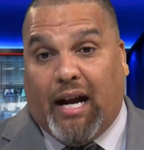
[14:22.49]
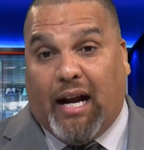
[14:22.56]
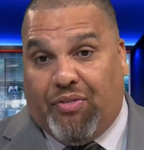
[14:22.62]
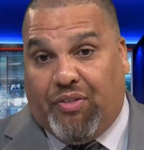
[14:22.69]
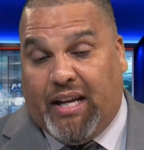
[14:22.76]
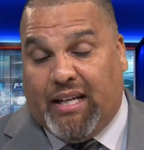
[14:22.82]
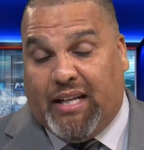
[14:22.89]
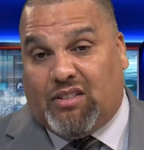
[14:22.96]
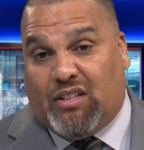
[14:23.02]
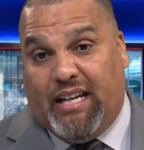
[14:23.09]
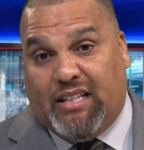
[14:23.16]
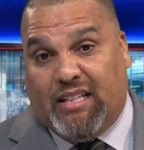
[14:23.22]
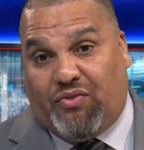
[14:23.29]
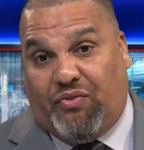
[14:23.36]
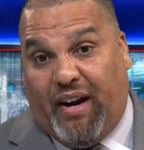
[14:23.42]
I think
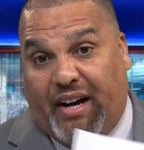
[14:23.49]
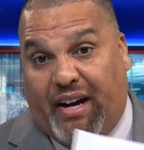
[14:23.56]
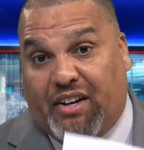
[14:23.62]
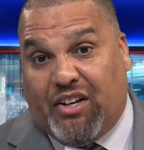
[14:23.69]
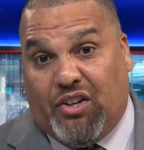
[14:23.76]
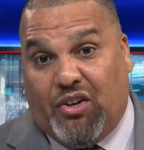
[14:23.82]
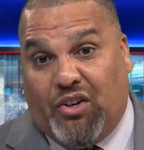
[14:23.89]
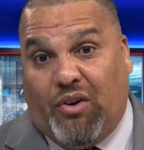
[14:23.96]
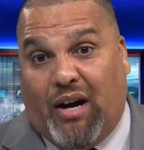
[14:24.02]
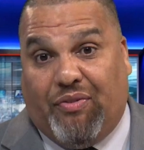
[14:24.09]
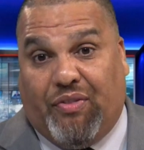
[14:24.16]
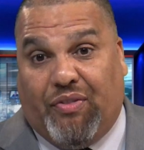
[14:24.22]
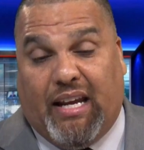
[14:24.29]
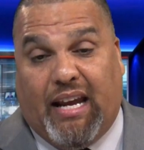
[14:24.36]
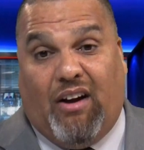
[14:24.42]
it's fair to do. I
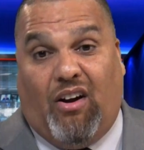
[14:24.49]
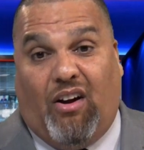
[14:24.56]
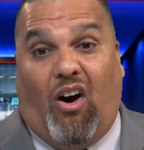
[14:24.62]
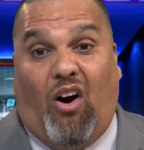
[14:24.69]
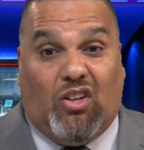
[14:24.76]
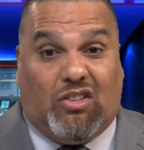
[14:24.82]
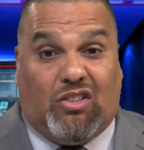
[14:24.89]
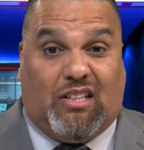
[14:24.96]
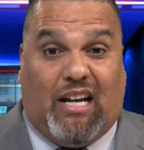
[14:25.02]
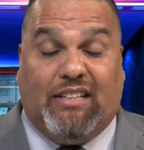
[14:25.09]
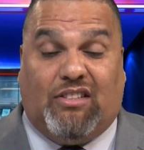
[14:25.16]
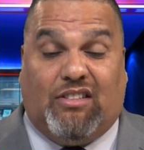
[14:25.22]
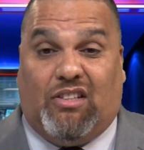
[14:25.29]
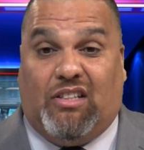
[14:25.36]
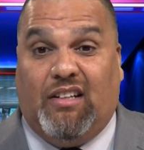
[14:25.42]
think all
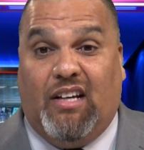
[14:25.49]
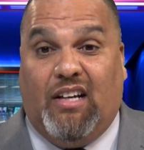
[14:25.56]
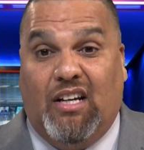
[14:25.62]
sides could